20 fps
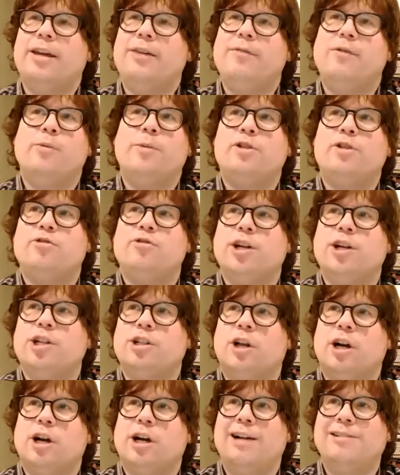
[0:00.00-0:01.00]
even with
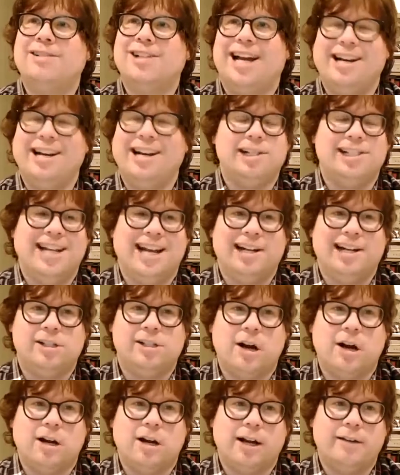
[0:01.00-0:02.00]
traditional archives, understands
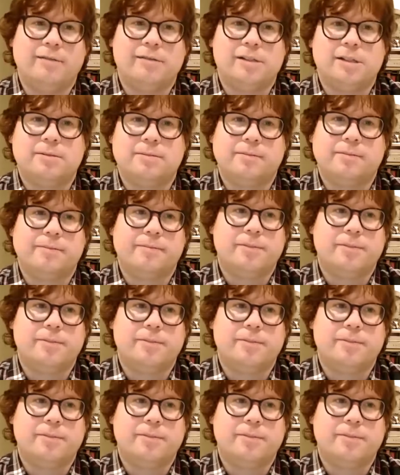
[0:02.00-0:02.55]
their archives.